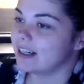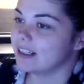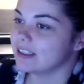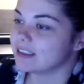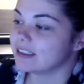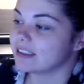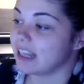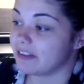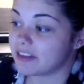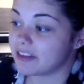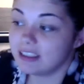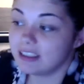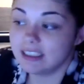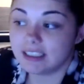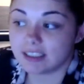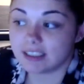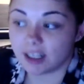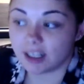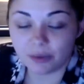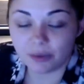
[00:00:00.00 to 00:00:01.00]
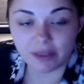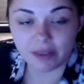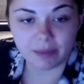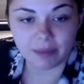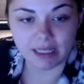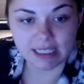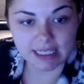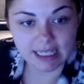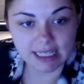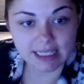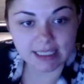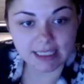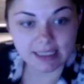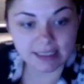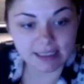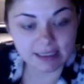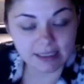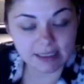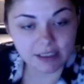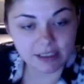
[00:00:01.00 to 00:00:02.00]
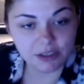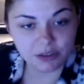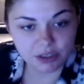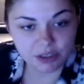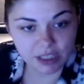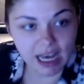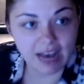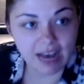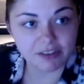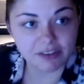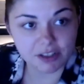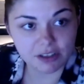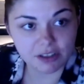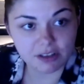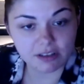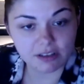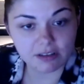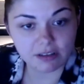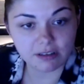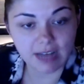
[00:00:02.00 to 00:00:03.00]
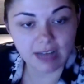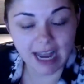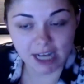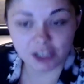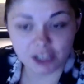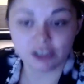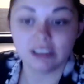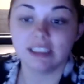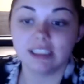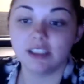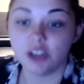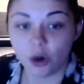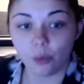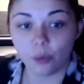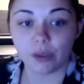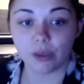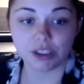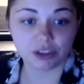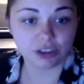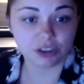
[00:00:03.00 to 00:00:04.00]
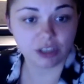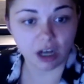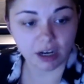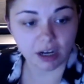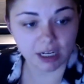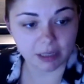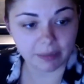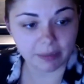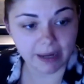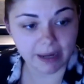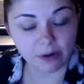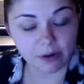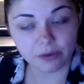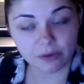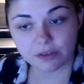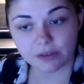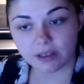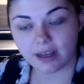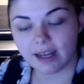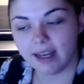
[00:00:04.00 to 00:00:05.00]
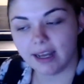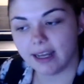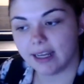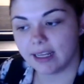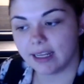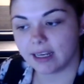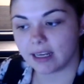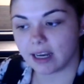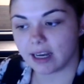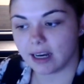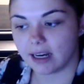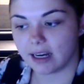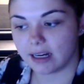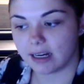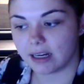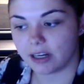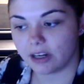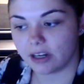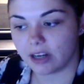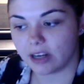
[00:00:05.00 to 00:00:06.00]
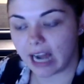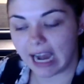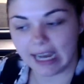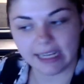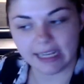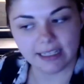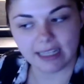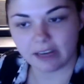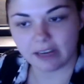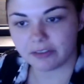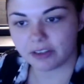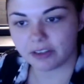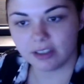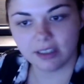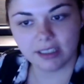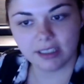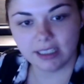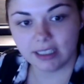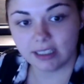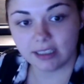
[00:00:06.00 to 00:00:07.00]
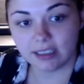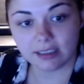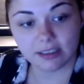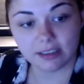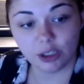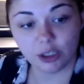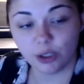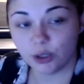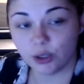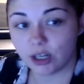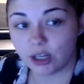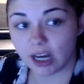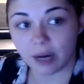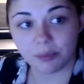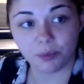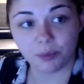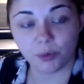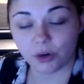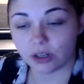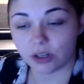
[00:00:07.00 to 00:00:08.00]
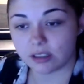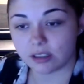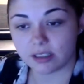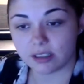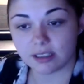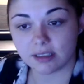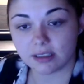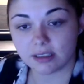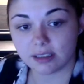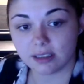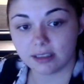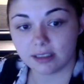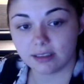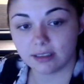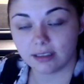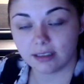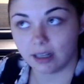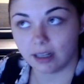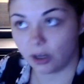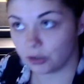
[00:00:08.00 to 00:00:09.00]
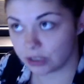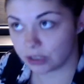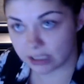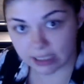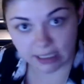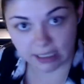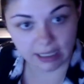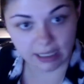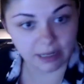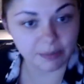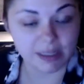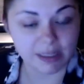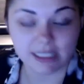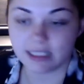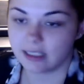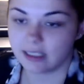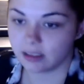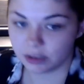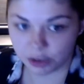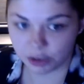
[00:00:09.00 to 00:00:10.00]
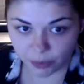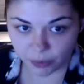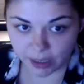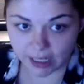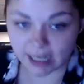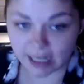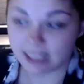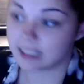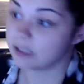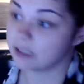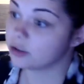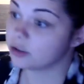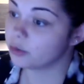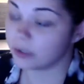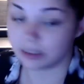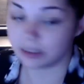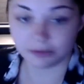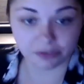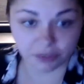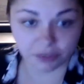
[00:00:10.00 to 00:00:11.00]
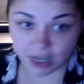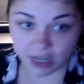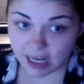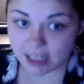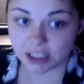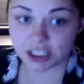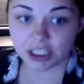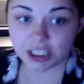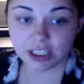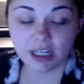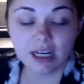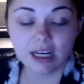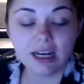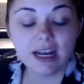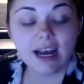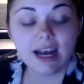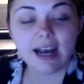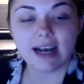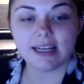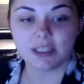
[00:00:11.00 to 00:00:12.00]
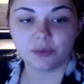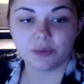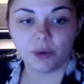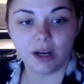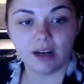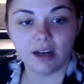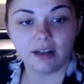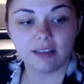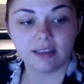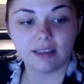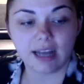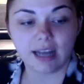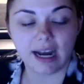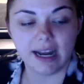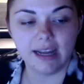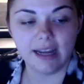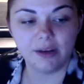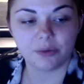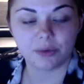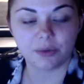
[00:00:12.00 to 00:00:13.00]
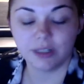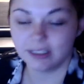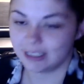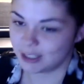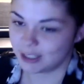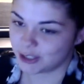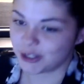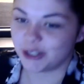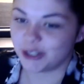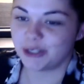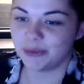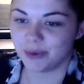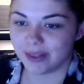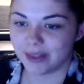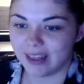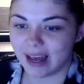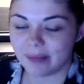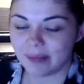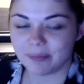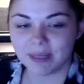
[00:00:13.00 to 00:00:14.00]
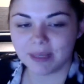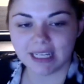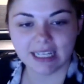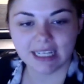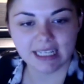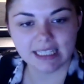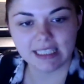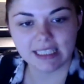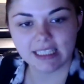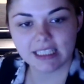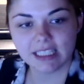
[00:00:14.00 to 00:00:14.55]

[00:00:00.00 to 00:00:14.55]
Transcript: definitely start with the basics. You have to actually know what you're talking about. And I definitely look up words all the time. I still do it. I still do it in French as well. I really enjoy doing that because,